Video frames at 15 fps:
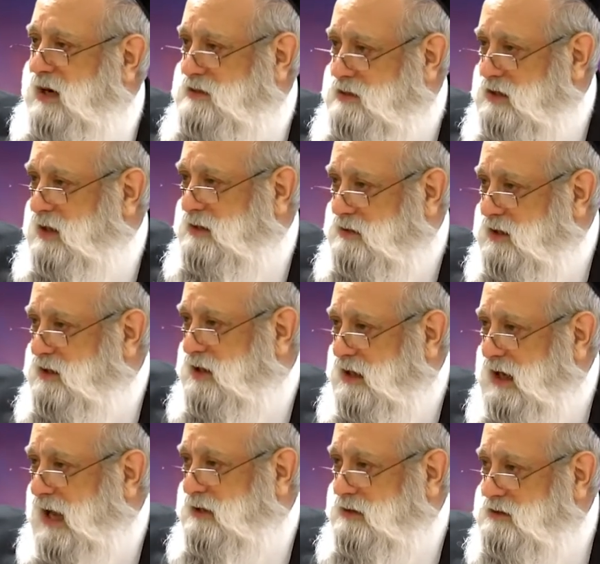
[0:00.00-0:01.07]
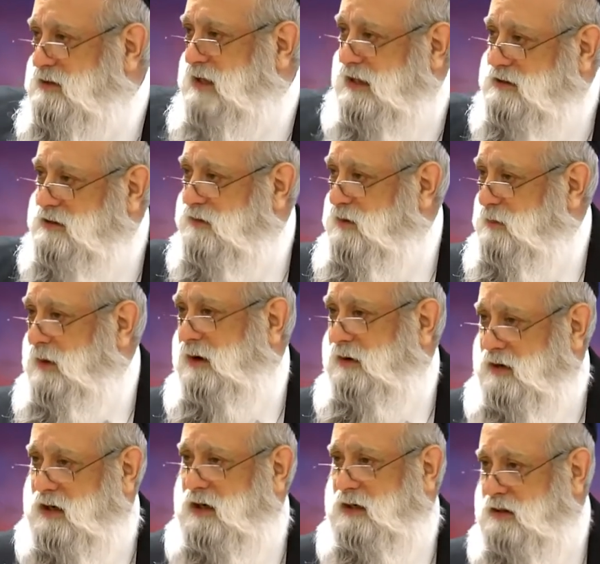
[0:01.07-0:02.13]
President of the United States of
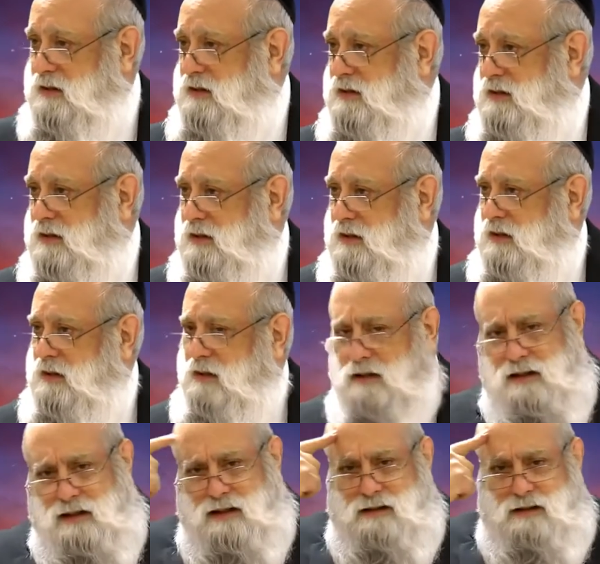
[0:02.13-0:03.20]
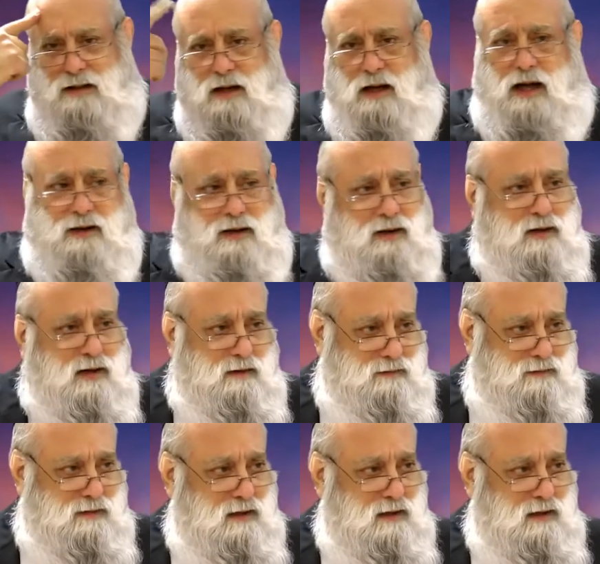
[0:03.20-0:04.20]
America. Unheard of.